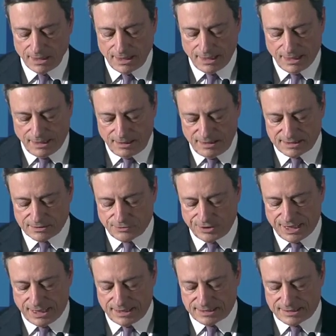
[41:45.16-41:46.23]
And this
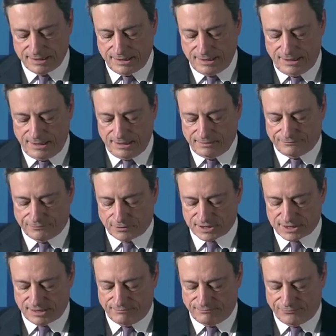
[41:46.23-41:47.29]
creates a need for
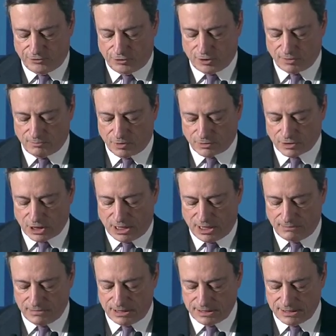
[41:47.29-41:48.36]
some form of
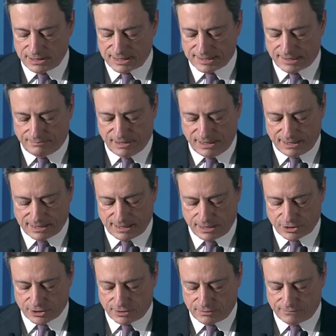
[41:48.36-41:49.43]
common
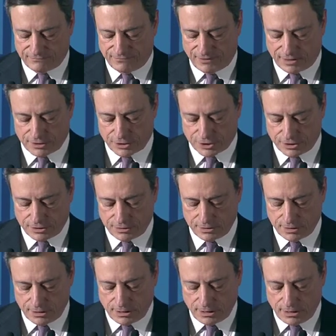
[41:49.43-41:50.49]
stabilization function
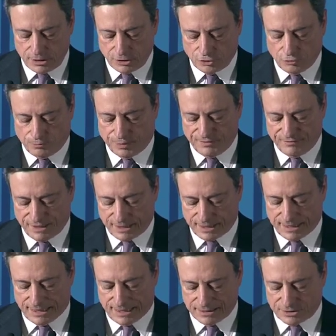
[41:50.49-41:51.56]
to prevent
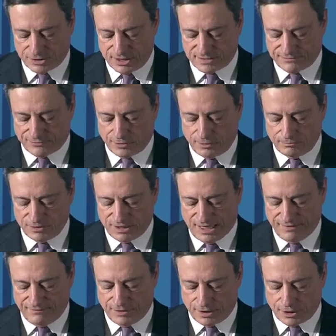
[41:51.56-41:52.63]
countries from
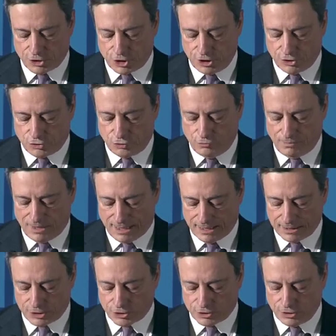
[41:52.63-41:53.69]
diverging too
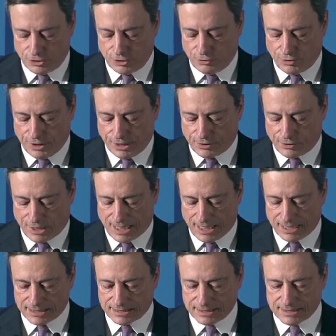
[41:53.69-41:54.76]
much during
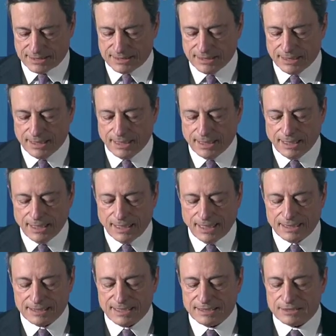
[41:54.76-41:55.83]
crisis,
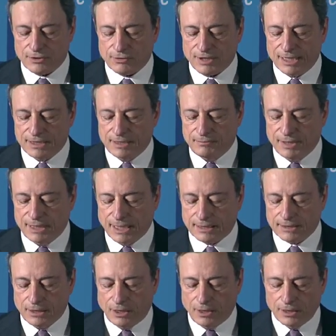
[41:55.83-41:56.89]
as has already been
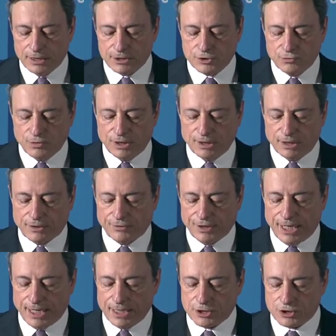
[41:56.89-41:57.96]
acknowledged with the
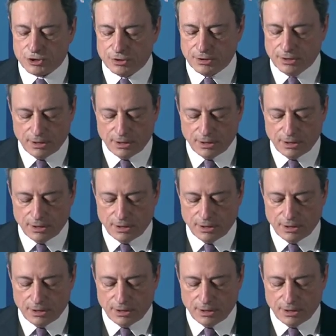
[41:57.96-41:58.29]
creation